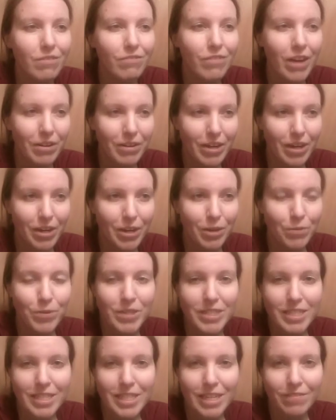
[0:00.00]
out on
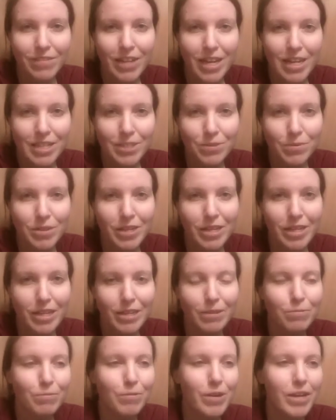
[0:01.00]
Wednesday of last week,
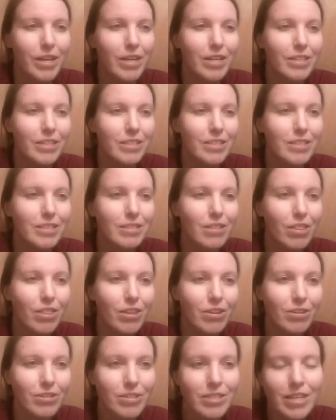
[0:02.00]
went
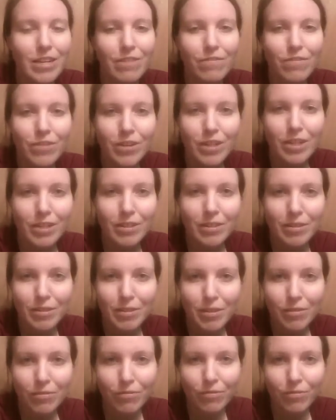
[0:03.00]
Thursday
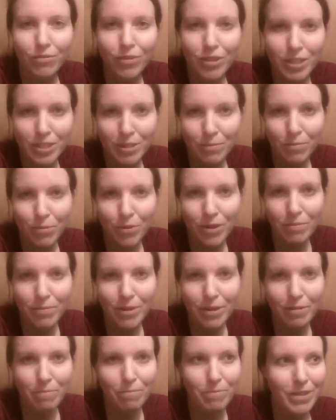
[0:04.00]
for first
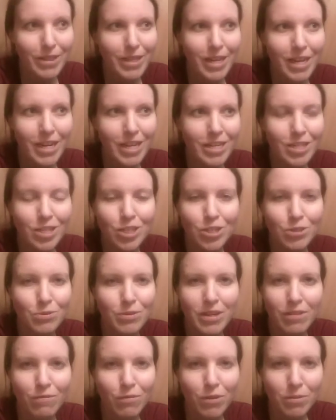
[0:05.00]
appointment, but they didn't do
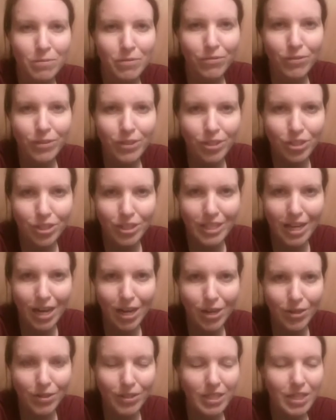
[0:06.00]
any form of
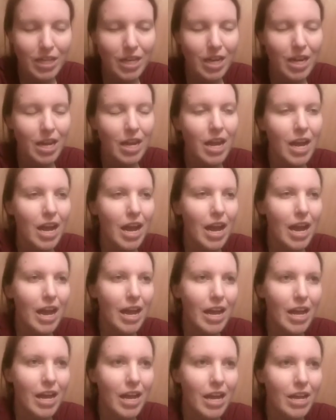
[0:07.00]
ultrasound.
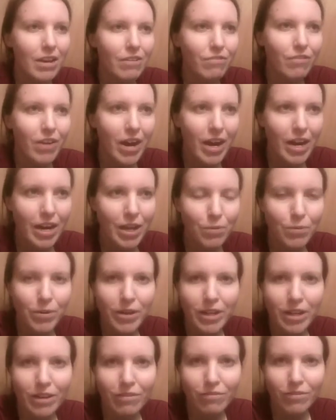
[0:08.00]
And Friday
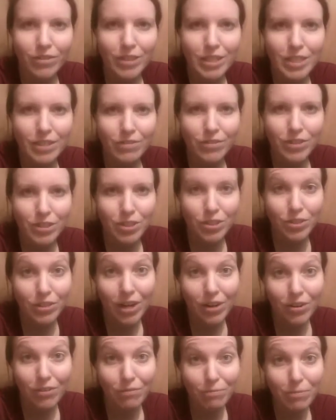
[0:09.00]
went in for first
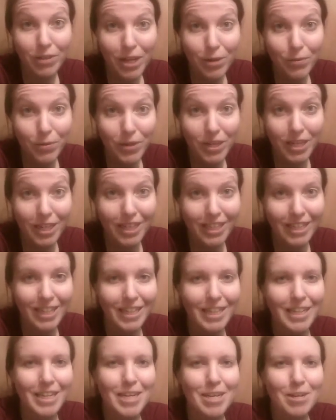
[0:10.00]
round of blood work,
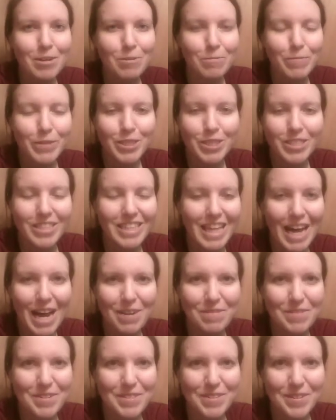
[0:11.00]
which
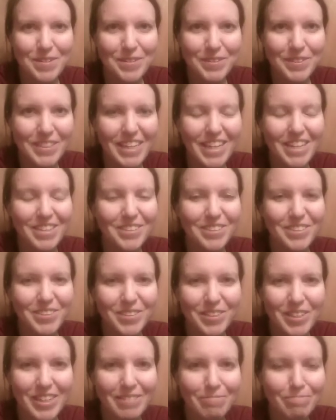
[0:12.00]
that was a whole nother
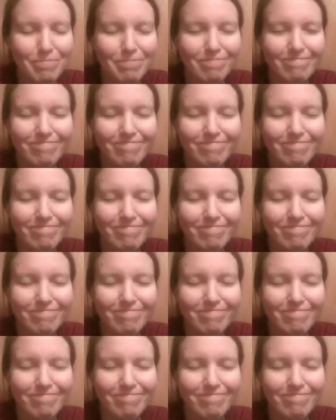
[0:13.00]
story.